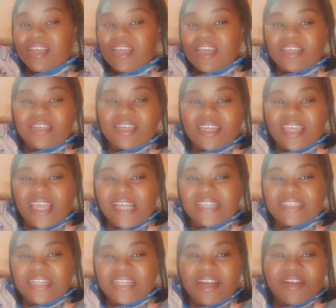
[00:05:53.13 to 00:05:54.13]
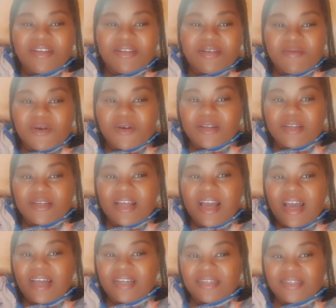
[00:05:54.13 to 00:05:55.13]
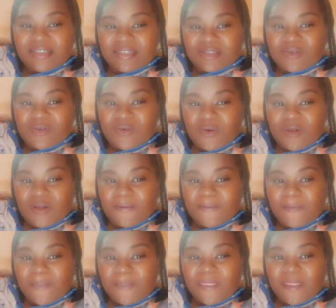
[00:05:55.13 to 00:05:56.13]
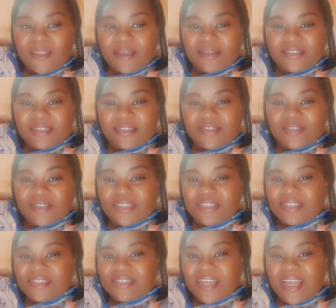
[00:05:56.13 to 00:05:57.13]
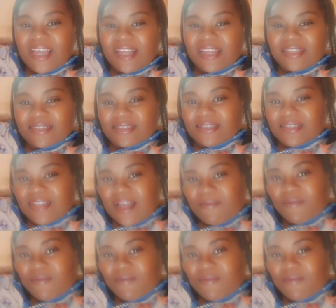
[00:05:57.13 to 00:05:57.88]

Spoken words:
you can't tell her nothing about the other school. She just decided, listen, I'm